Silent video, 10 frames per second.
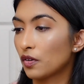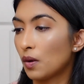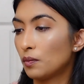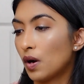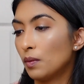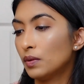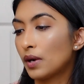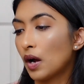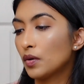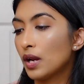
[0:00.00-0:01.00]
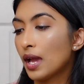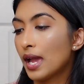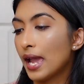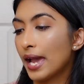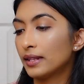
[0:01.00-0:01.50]
from Bobbi Brown,
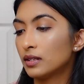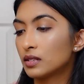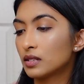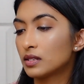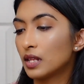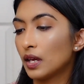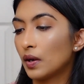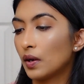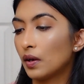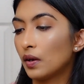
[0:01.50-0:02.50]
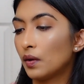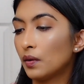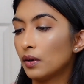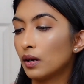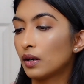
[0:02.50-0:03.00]
and this is
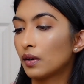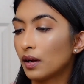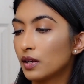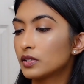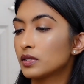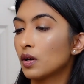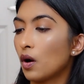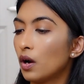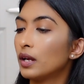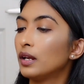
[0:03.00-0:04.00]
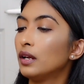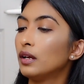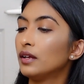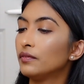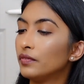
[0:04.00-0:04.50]
their crushed oil
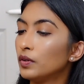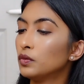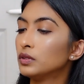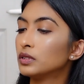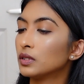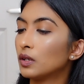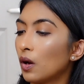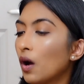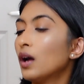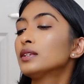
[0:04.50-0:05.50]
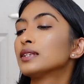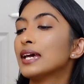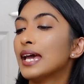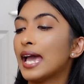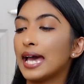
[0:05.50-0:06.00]
infused
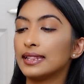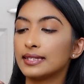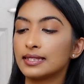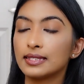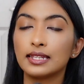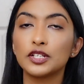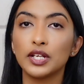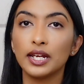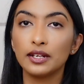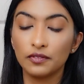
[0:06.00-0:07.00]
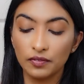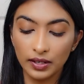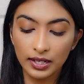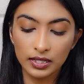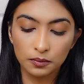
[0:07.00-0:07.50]
gloss, and this is in the shade
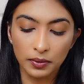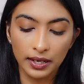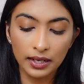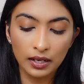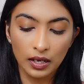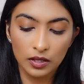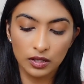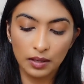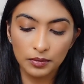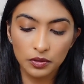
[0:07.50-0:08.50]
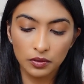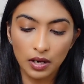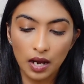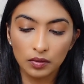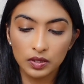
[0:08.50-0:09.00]
Free Spirit. So let me show
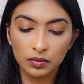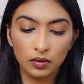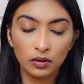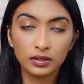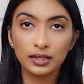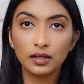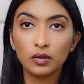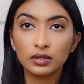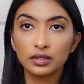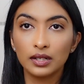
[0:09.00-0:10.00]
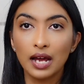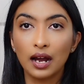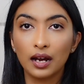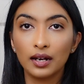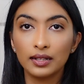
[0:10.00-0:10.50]
you how this one looks. It looks
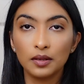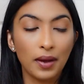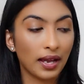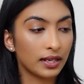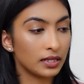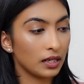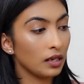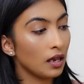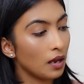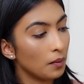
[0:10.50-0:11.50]
darker in the packaging,